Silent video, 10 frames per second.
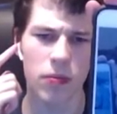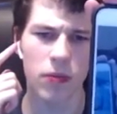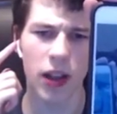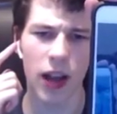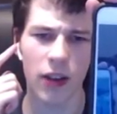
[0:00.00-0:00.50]

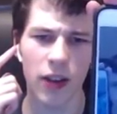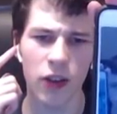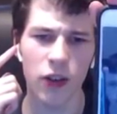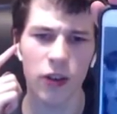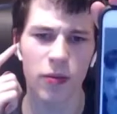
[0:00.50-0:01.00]
like
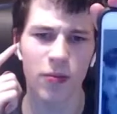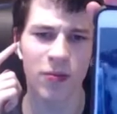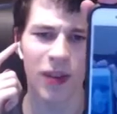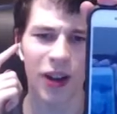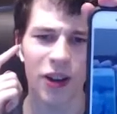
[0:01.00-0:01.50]
this.
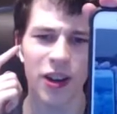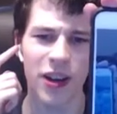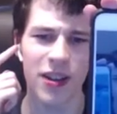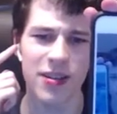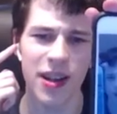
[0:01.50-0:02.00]
I know
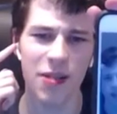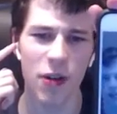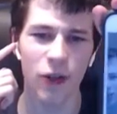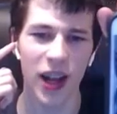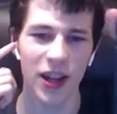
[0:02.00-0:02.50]
you can see a
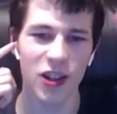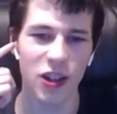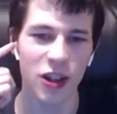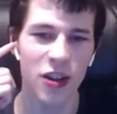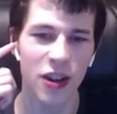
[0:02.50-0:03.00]

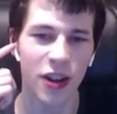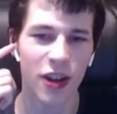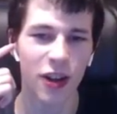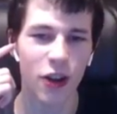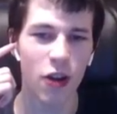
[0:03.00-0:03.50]
reflection.
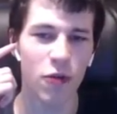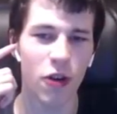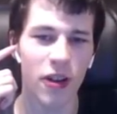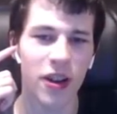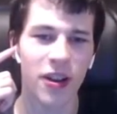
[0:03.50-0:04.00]
Don't
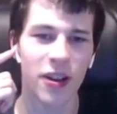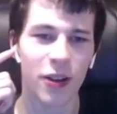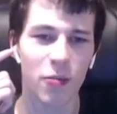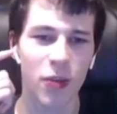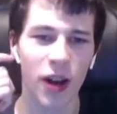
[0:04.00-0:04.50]
worry,
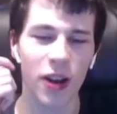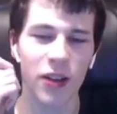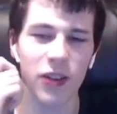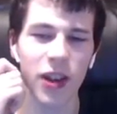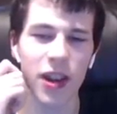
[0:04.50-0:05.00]
behind
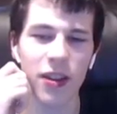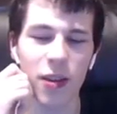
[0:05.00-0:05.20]
the scenes I'm